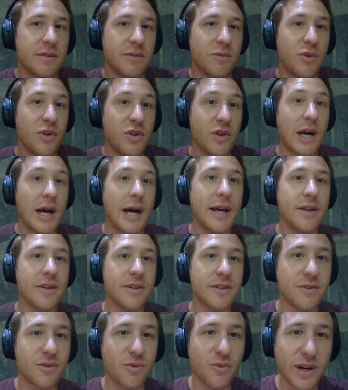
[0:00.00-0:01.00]
with the
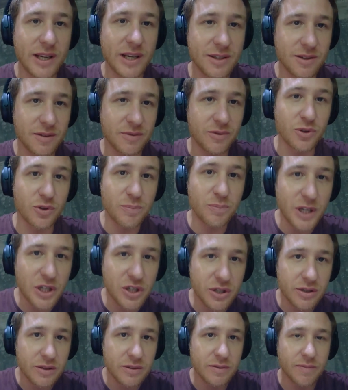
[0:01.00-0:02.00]
highest rate of good
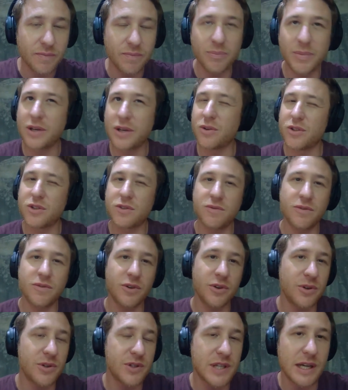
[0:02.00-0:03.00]
picture, because
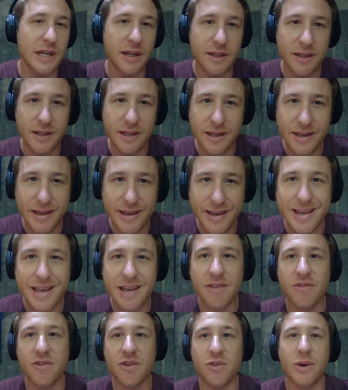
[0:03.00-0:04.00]
photos are
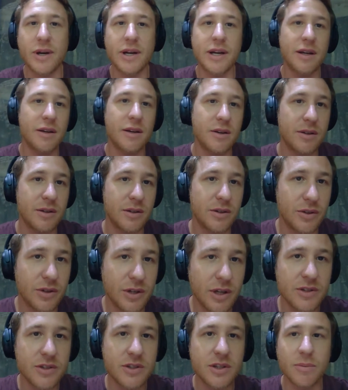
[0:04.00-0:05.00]
everywhere,
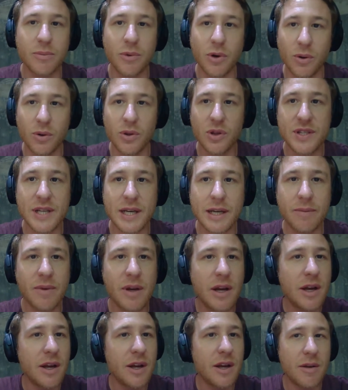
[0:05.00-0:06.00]
non-stop, all the time,
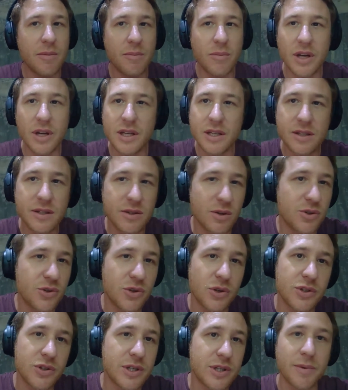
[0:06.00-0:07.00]
but it's also
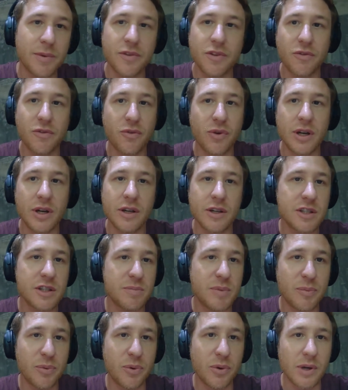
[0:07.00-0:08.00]
some of the friendliest
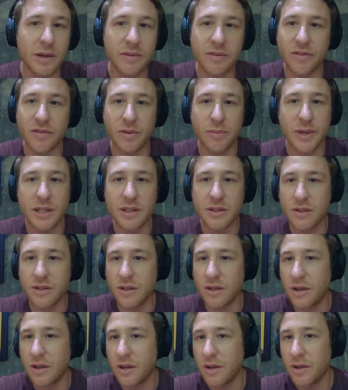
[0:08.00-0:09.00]
people I've ever met.
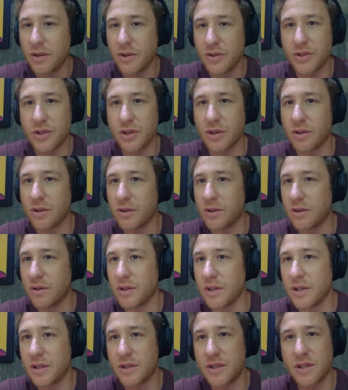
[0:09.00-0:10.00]

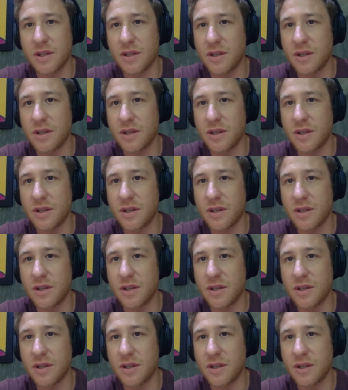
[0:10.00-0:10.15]
So it's